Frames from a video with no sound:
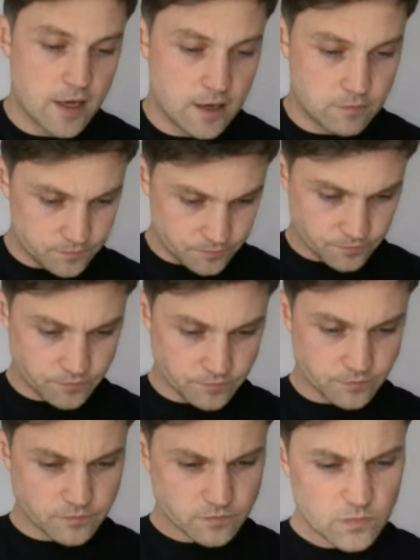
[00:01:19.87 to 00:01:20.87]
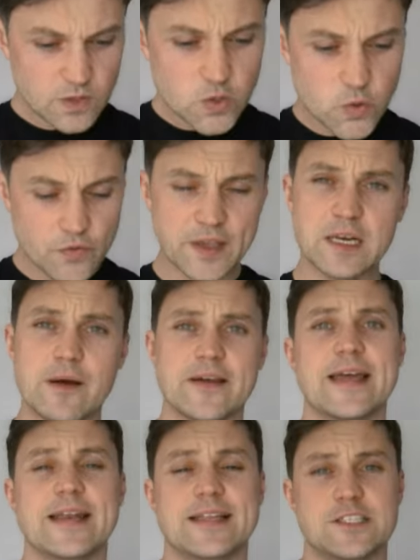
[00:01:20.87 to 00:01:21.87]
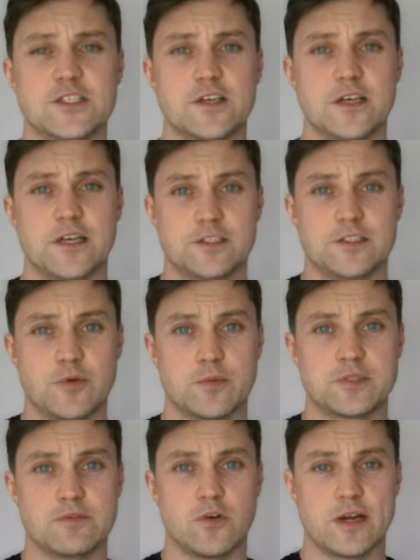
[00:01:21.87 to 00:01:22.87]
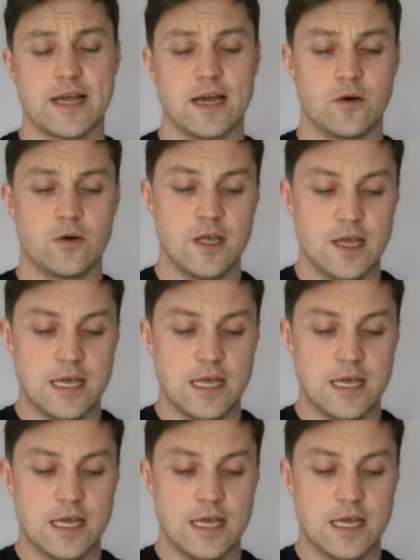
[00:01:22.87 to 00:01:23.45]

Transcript: who are thinking about getting into property right now.